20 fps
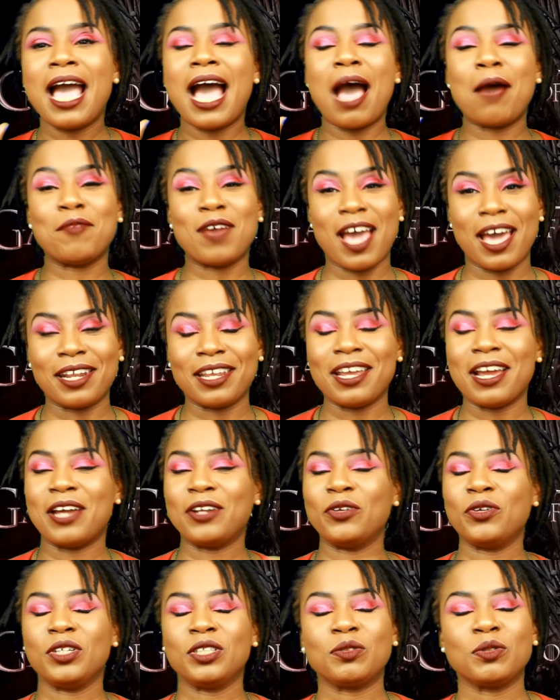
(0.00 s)
I'm out of here. I
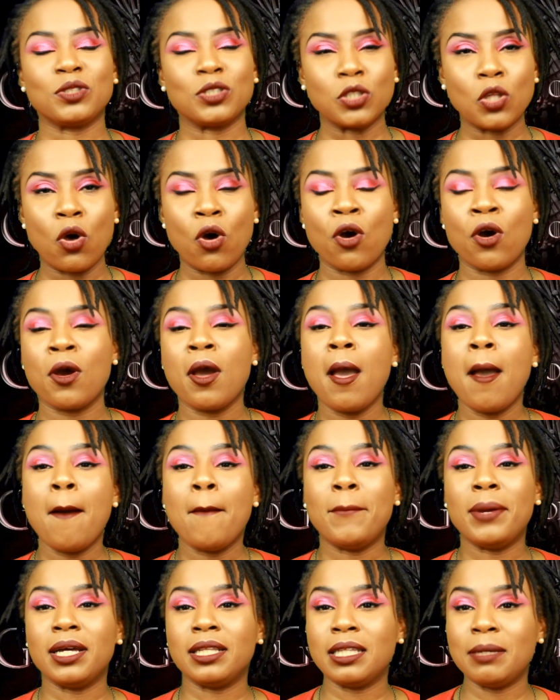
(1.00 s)
know this was long,
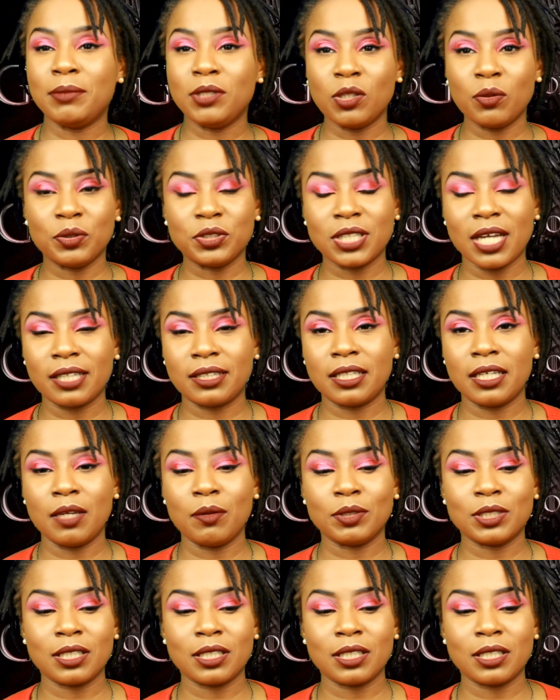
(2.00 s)
but let me know what y'all think.